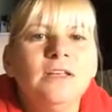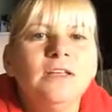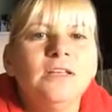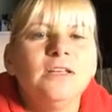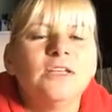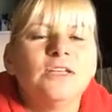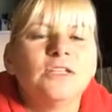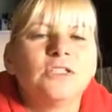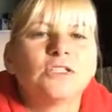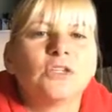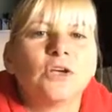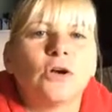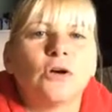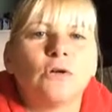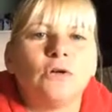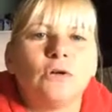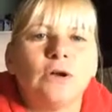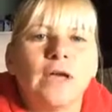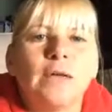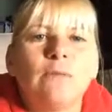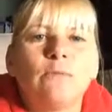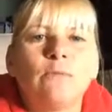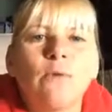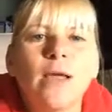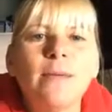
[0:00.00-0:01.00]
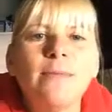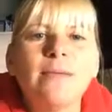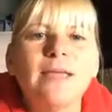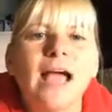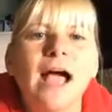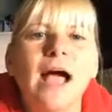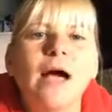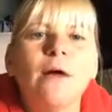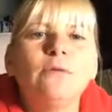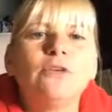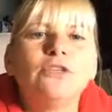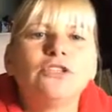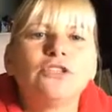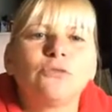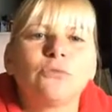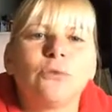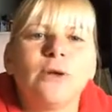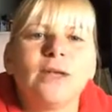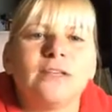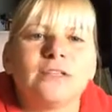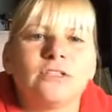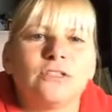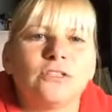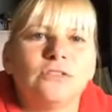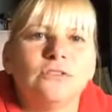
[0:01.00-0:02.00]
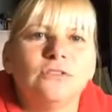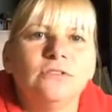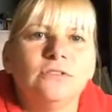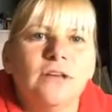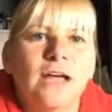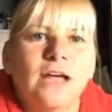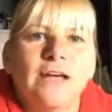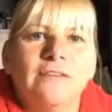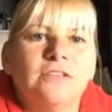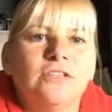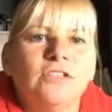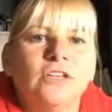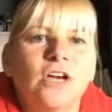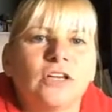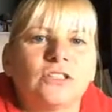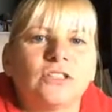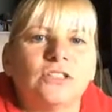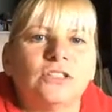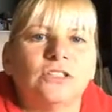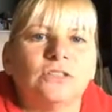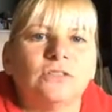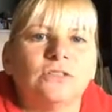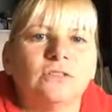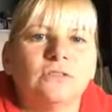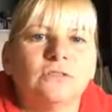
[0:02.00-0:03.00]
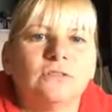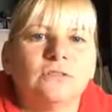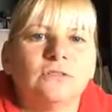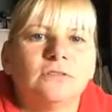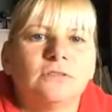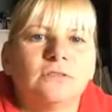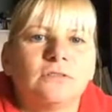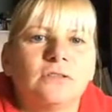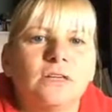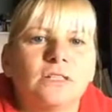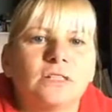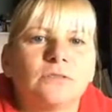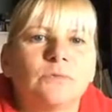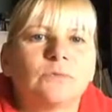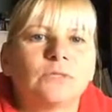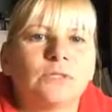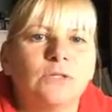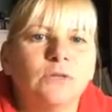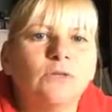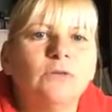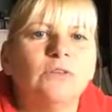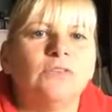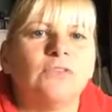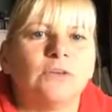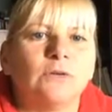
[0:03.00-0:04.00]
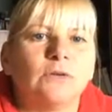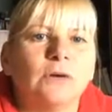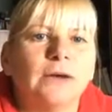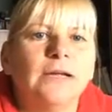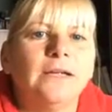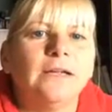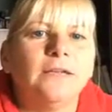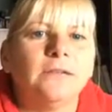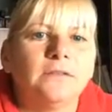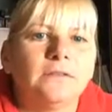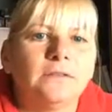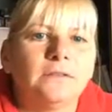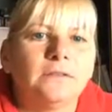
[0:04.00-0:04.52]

so hey Remy how was your race dude I haven't talked to you because it was Louisville right